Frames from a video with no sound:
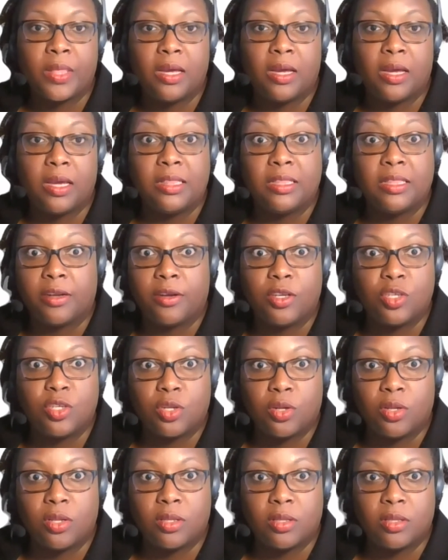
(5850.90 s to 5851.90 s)
in the
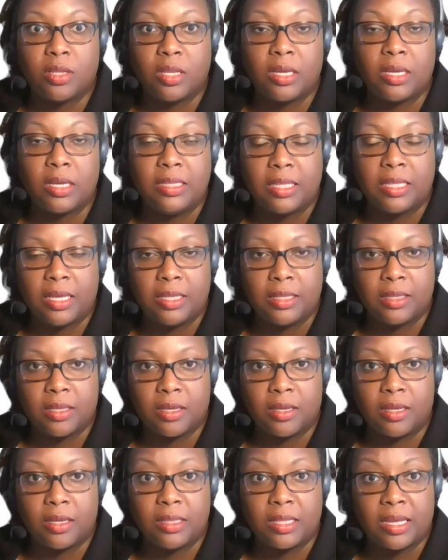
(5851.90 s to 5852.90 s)
regional, in
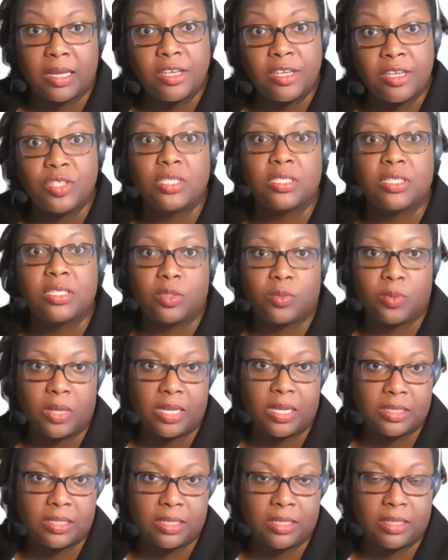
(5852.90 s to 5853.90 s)
the countries as well
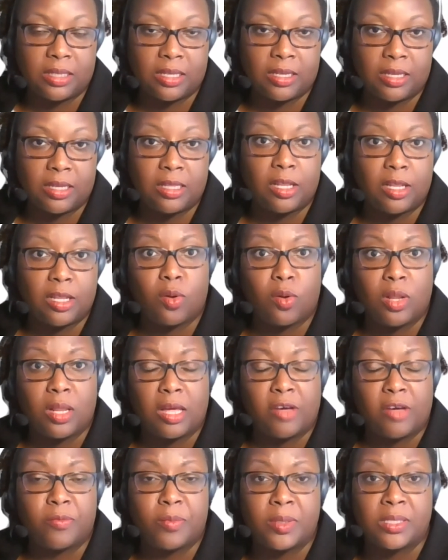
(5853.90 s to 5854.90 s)
as in the local
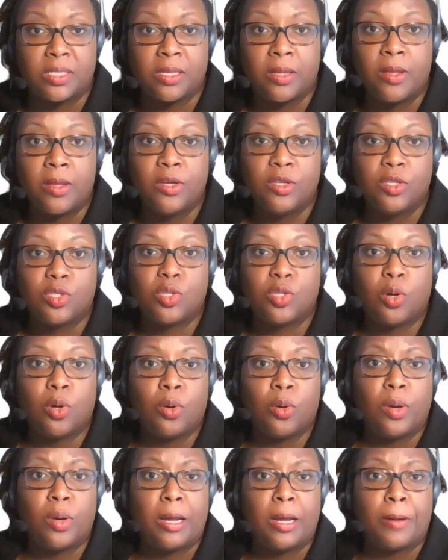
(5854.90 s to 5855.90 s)
governments.
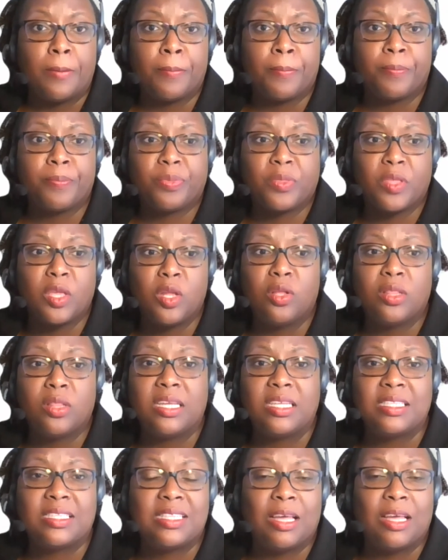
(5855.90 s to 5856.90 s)
So
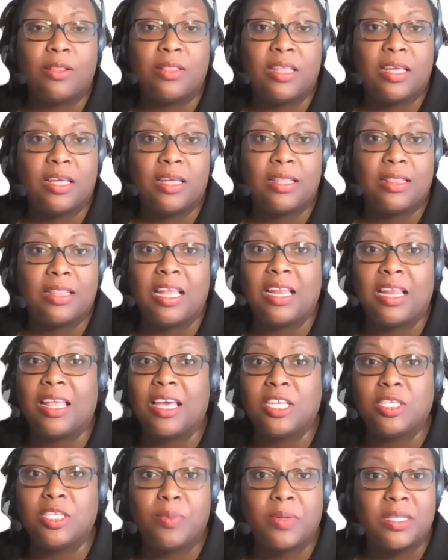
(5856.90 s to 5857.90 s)
there's the
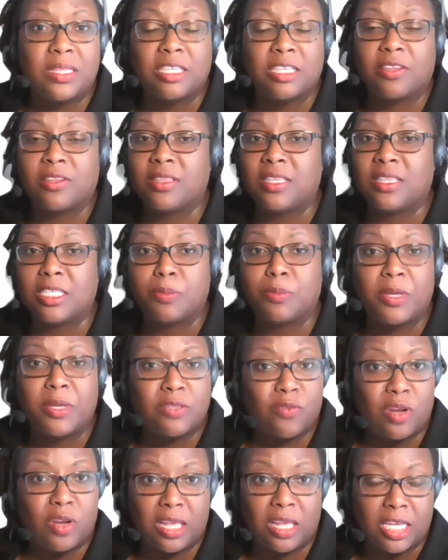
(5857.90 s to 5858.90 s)
engagement, the space
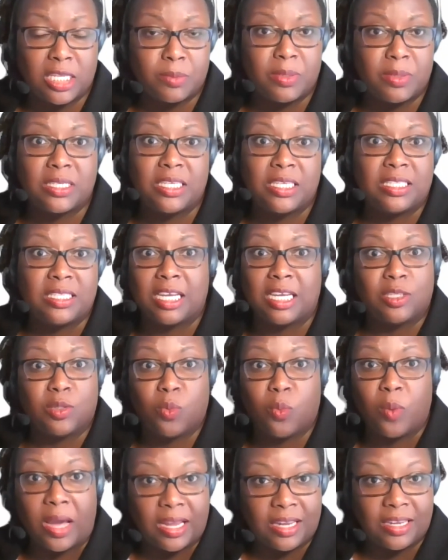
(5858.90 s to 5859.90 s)
for engagement is as
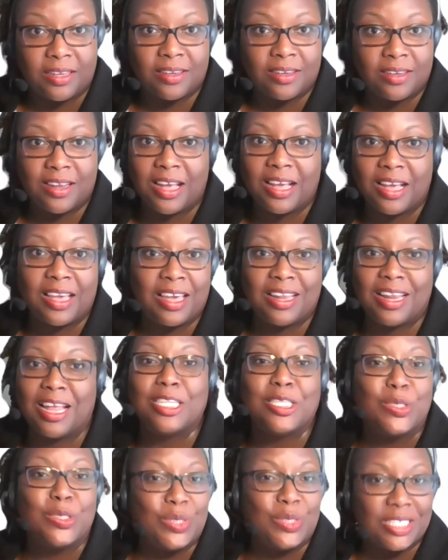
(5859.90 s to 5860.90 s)
wide. Again,
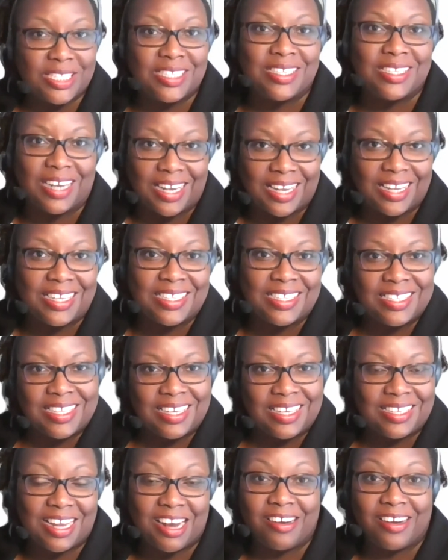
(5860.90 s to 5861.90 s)
as you just rightly
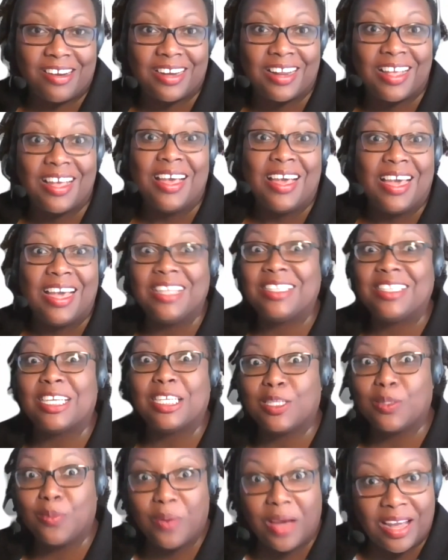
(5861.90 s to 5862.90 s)
said, Taryn, it's
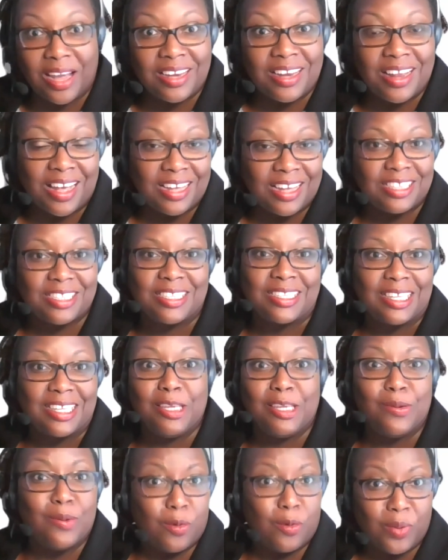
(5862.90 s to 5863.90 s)
as wide as
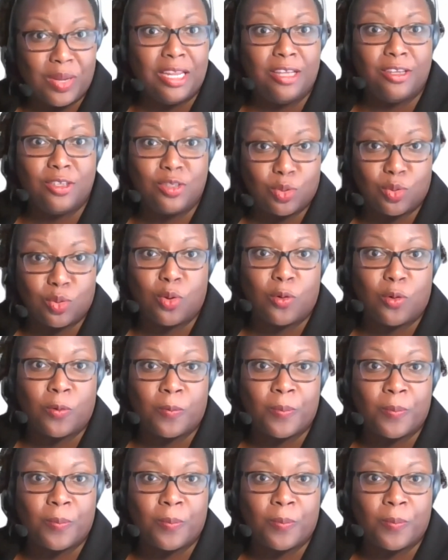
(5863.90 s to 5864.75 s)
you are willing to go,